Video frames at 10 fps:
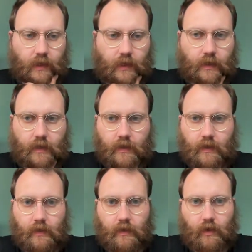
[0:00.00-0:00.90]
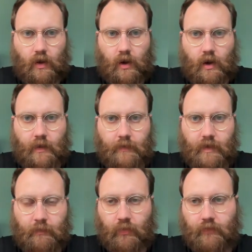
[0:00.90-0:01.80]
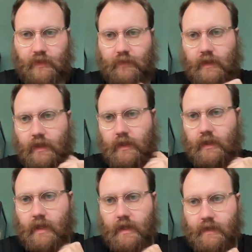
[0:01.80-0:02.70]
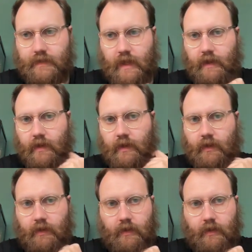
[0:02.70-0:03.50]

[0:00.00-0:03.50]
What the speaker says: on improving the data